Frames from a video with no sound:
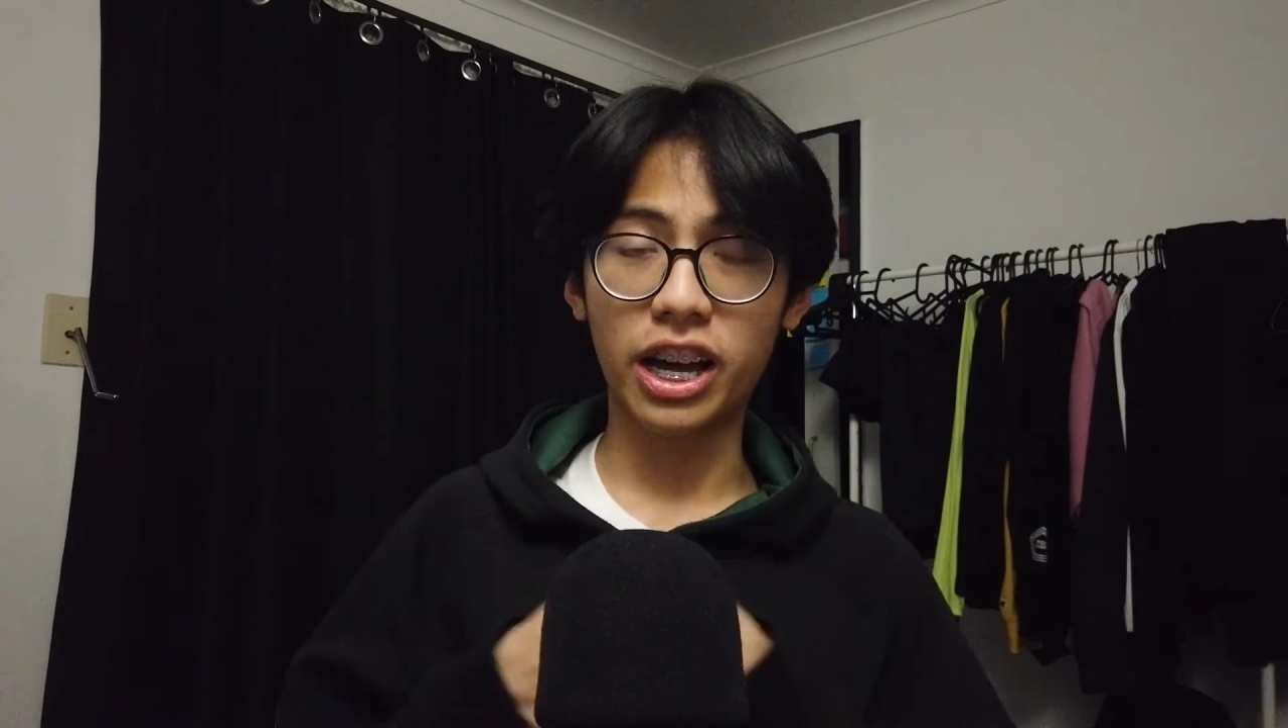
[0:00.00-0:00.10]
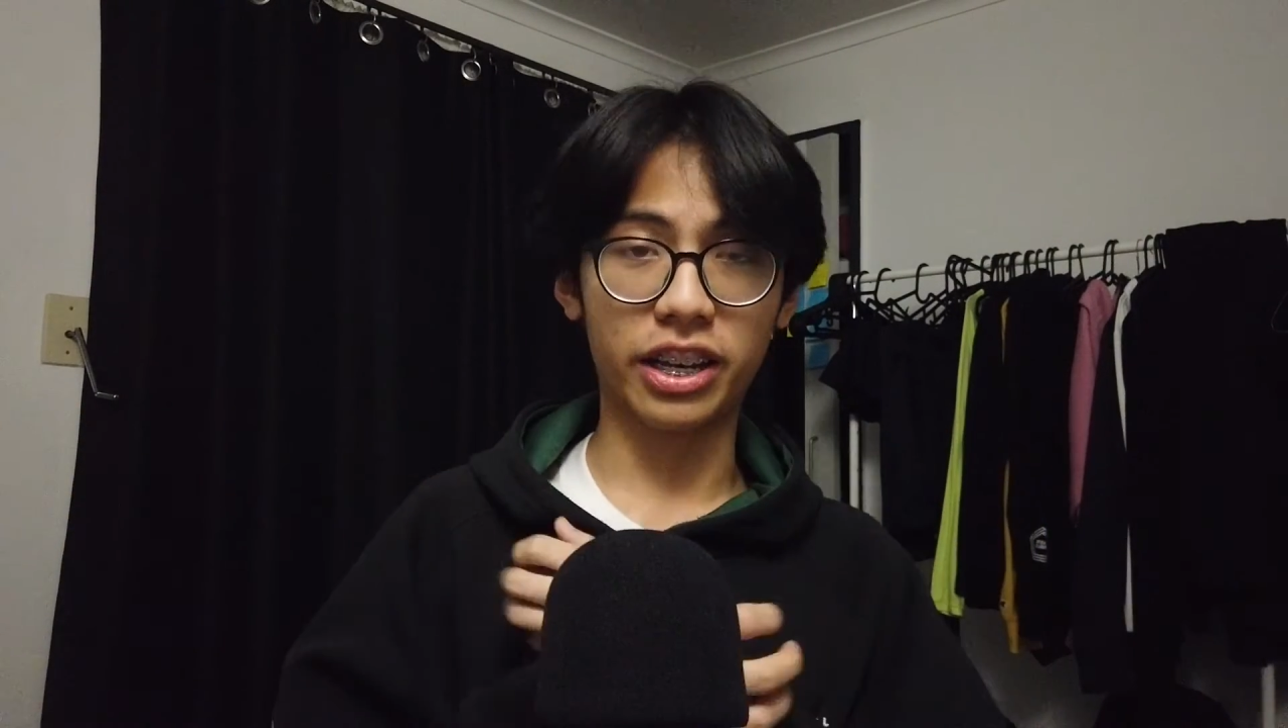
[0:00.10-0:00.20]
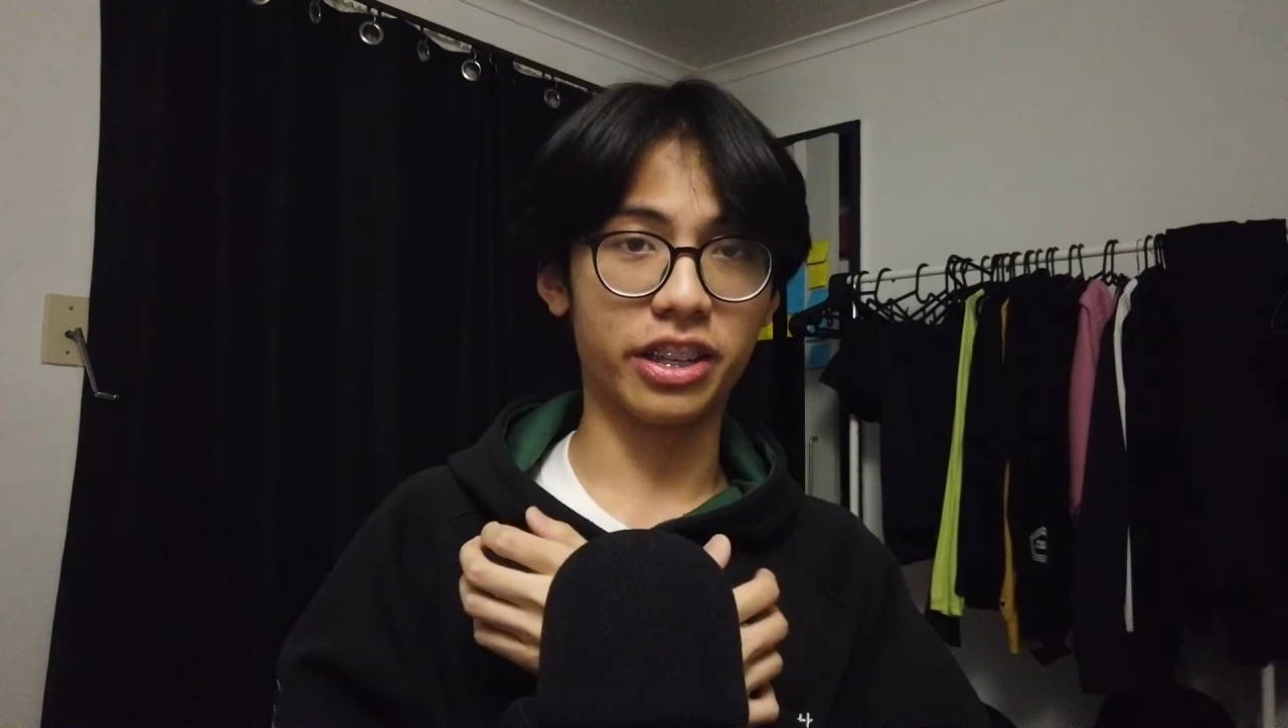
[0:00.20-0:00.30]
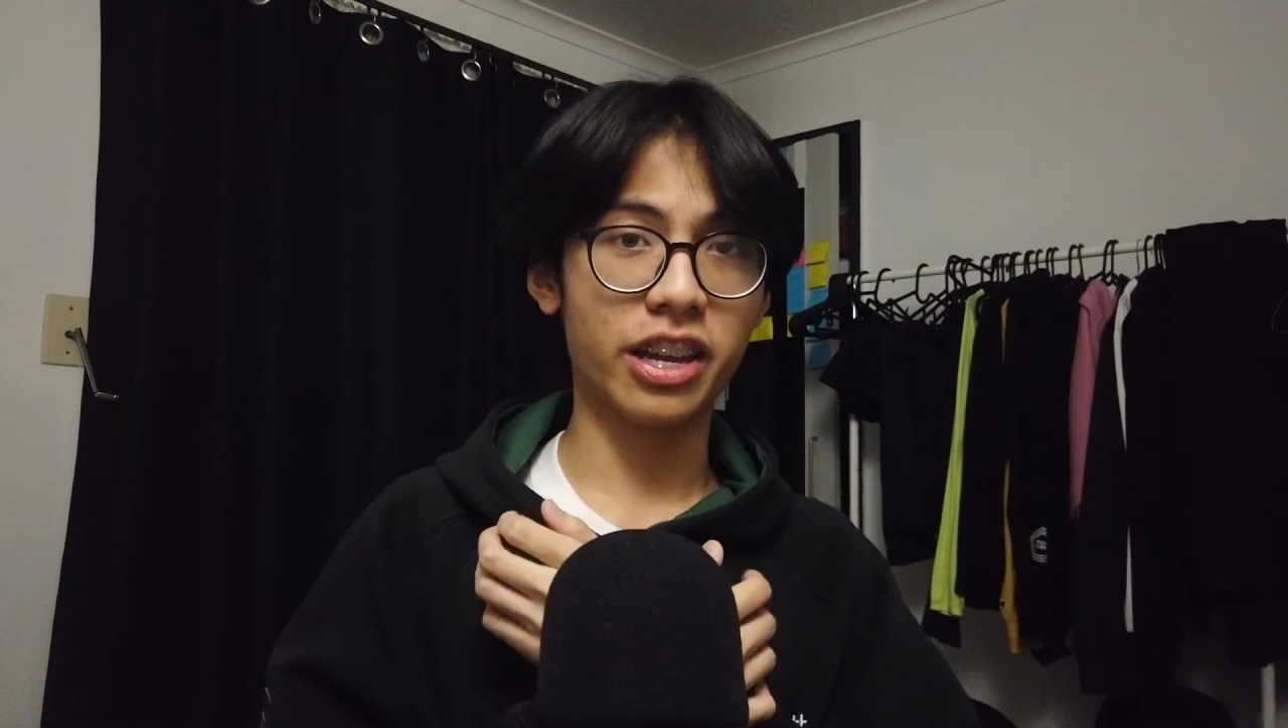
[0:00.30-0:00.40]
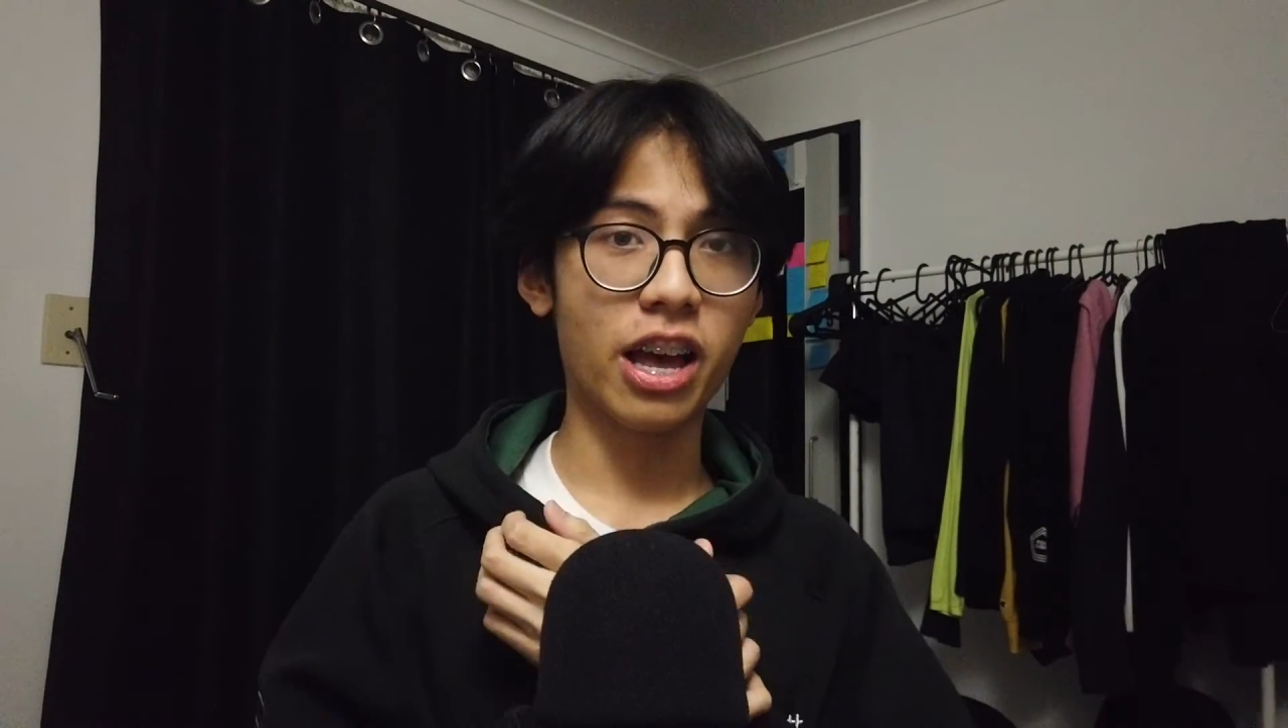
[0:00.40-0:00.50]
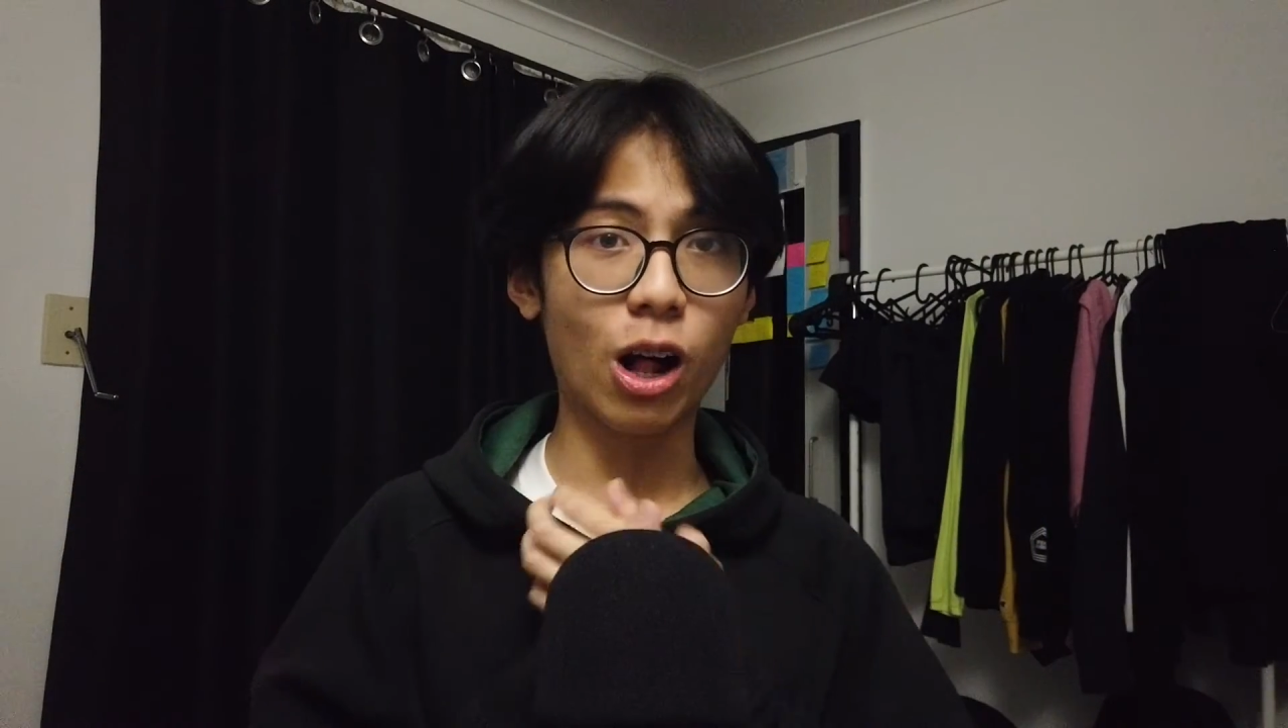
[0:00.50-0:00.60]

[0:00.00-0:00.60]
and